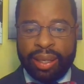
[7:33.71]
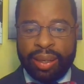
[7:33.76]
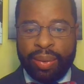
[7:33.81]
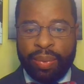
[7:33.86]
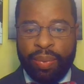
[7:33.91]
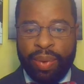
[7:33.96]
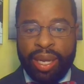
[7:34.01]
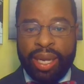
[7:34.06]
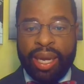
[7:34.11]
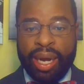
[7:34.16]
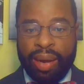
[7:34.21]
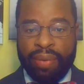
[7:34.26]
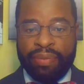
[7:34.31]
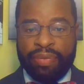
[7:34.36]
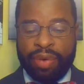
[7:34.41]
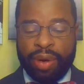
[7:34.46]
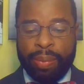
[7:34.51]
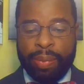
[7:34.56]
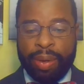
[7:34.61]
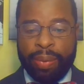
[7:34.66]
we come
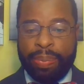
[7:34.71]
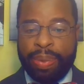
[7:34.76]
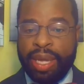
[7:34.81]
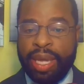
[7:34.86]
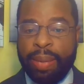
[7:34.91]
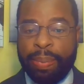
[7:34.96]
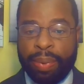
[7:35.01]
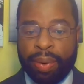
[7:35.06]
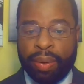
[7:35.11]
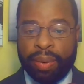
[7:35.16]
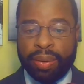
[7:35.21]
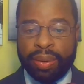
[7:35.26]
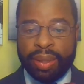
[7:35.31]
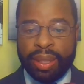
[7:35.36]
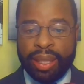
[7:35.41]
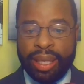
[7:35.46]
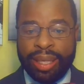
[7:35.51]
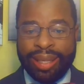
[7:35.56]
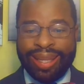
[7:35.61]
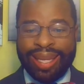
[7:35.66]
from a people
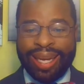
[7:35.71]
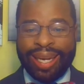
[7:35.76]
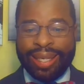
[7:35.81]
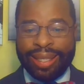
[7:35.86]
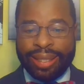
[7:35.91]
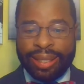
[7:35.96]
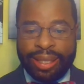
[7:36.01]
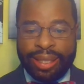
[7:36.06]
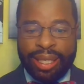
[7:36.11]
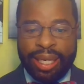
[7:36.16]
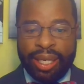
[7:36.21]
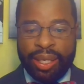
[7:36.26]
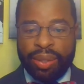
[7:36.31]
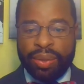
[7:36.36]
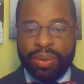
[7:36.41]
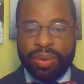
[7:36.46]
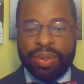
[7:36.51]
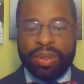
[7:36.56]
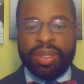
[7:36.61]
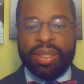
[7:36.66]
that
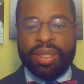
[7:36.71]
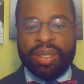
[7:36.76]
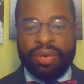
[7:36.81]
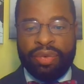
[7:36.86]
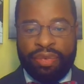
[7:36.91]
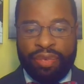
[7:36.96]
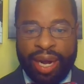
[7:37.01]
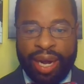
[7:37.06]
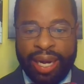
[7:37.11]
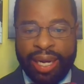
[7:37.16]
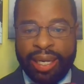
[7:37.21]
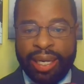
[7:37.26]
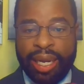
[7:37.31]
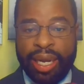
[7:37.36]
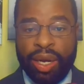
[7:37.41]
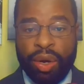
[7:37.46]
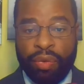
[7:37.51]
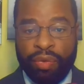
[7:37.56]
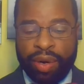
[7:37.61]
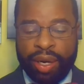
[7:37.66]
continues to fight
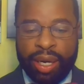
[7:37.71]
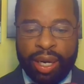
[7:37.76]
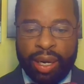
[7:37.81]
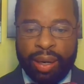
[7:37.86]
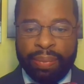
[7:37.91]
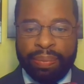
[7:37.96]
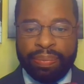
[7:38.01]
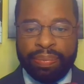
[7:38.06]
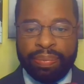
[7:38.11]
and overcome.